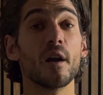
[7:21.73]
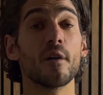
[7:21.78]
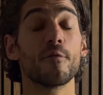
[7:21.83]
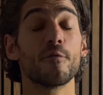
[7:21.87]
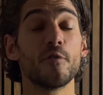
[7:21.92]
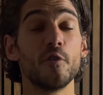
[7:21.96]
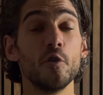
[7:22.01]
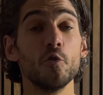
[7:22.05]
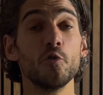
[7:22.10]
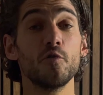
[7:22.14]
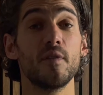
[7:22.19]
a
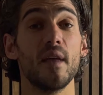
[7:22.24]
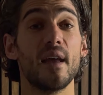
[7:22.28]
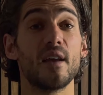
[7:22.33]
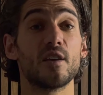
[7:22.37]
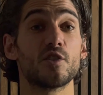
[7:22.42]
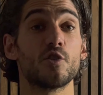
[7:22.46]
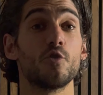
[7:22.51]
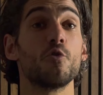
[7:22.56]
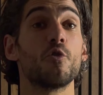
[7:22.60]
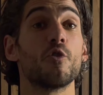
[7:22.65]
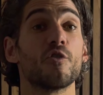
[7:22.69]
few
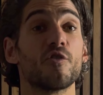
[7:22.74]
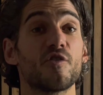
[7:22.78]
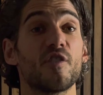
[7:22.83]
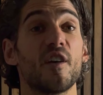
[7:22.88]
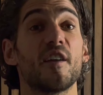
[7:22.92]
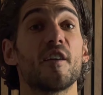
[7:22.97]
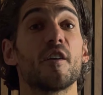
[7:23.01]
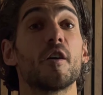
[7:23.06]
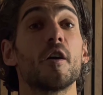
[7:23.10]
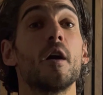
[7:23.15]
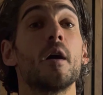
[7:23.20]
things to
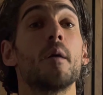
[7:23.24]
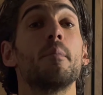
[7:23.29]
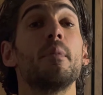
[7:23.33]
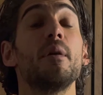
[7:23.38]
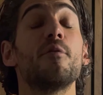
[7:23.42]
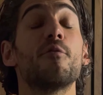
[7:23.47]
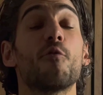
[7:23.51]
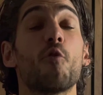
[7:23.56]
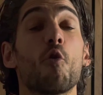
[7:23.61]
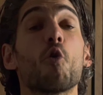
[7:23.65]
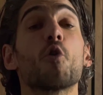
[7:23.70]
consider
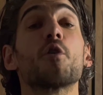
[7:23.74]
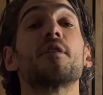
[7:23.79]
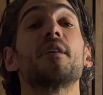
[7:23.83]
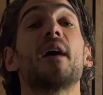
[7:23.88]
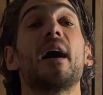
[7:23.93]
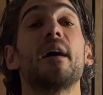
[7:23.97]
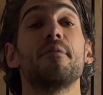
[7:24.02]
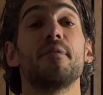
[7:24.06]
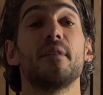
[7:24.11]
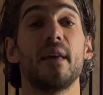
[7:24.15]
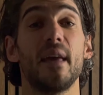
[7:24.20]
before
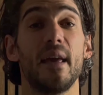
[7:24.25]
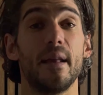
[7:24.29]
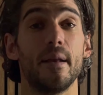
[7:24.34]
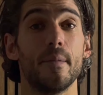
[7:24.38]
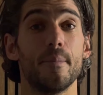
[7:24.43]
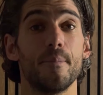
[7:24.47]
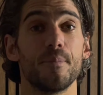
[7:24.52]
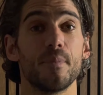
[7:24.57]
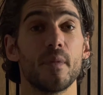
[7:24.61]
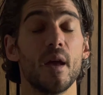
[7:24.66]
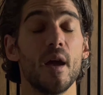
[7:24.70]
diving in.
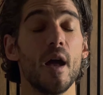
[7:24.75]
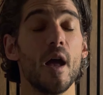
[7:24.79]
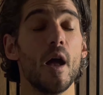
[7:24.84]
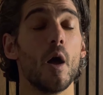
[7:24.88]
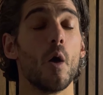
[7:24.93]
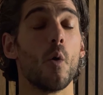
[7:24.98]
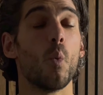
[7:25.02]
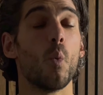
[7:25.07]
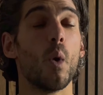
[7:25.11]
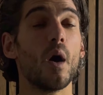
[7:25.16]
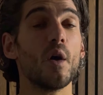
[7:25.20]

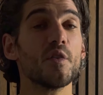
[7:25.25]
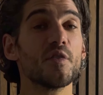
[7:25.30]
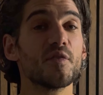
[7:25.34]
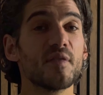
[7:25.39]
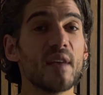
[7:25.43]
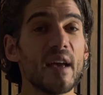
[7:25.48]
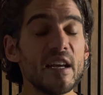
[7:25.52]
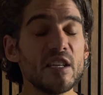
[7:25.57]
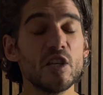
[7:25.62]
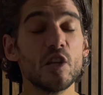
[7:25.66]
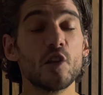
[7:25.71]
While
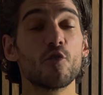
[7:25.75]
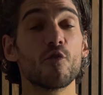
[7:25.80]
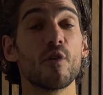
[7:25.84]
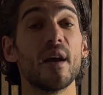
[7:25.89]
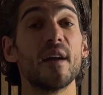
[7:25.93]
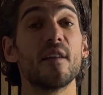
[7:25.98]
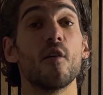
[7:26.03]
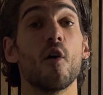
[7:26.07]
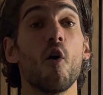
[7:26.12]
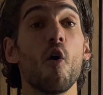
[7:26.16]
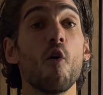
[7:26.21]
Tasty
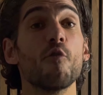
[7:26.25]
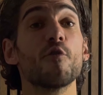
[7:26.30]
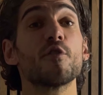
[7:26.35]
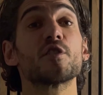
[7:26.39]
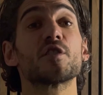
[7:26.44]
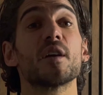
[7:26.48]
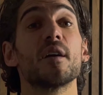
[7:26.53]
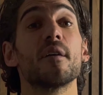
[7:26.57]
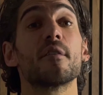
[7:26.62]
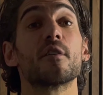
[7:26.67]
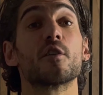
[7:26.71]
Trade
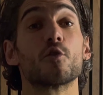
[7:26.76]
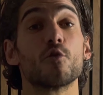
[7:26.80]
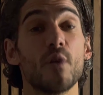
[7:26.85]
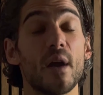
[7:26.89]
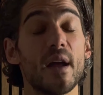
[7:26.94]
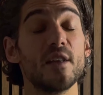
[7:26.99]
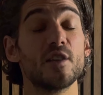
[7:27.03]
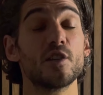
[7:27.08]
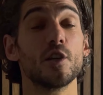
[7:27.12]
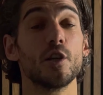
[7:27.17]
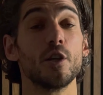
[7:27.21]
offers a
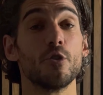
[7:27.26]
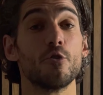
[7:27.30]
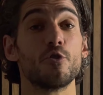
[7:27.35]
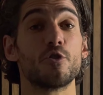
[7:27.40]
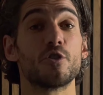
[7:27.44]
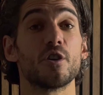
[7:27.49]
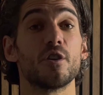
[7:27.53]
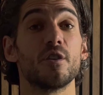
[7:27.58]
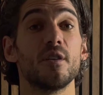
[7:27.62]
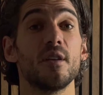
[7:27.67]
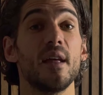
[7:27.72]
great
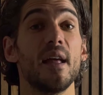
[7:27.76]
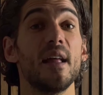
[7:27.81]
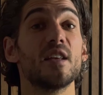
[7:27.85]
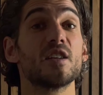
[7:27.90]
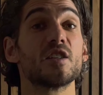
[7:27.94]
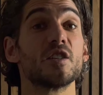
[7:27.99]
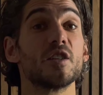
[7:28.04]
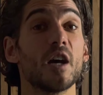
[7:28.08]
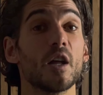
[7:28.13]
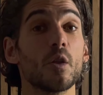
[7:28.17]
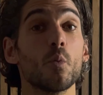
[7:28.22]
solution, it's
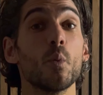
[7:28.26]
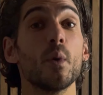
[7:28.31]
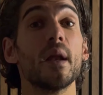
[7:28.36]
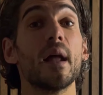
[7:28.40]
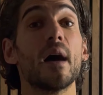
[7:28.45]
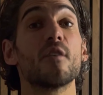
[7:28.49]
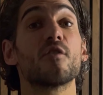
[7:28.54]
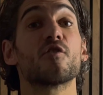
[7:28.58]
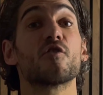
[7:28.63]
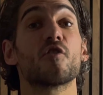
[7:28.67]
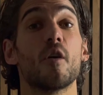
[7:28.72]
not
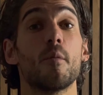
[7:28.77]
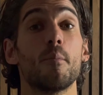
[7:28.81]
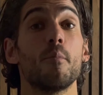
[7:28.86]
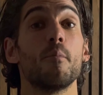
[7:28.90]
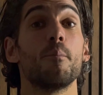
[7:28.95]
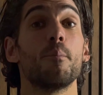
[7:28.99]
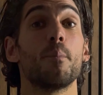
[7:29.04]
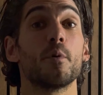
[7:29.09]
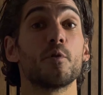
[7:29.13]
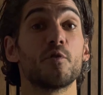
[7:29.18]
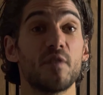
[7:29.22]
without some
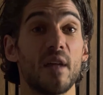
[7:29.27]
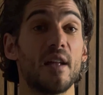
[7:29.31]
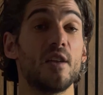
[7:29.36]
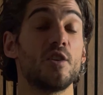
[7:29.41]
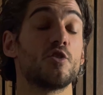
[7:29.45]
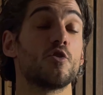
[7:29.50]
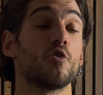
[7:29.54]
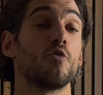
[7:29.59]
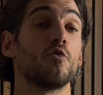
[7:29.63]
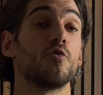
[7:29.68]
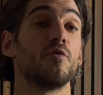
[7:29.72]

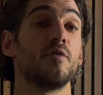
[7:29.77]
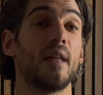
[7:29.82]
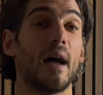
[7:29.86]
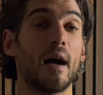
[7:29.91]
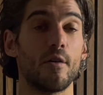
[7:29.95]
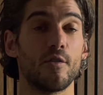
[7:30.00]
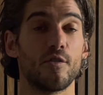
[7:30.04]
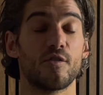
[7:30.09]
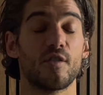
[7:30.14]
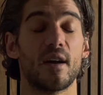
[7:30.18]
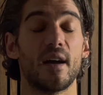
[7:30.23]
potential
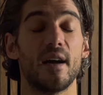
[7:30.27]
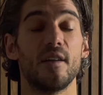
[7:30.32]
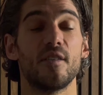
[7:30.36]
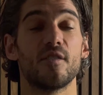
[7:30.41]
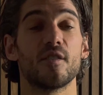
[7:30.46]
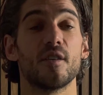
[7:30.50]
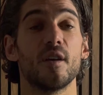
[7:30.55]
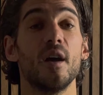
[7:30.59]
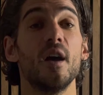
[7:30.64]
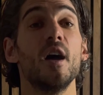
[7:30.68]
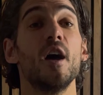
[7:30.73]

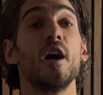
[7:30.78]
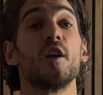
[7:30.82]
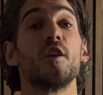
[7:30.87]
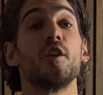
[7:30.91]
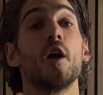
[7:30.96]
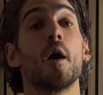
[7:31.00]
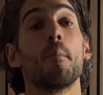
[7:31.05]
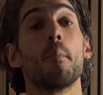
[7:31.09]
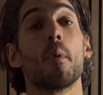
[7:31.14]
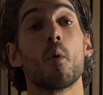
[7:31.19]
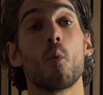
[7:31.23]
downsides.
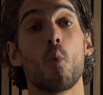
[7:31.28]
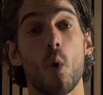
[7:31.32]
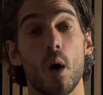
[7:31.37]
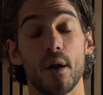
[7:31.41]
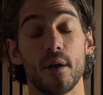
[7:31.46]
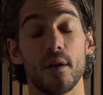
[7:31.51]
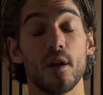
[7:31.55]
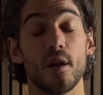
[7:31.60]
Number 1.